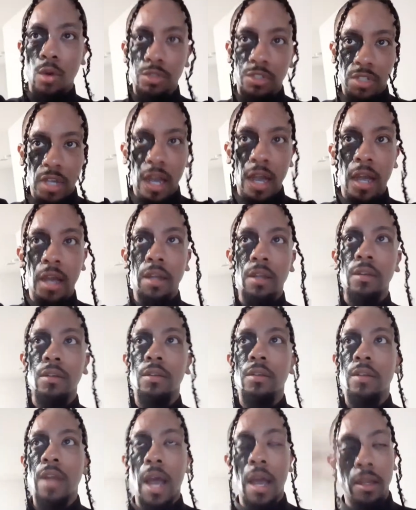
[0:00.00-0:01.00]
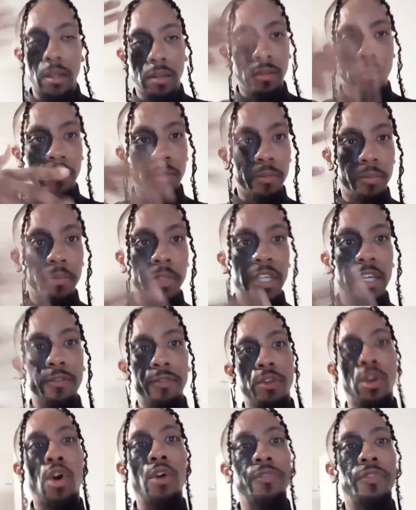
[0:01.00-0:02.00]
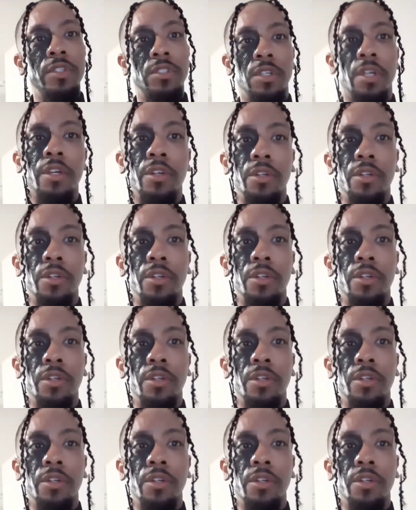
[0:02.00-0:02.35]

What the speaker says: outside, not giving off this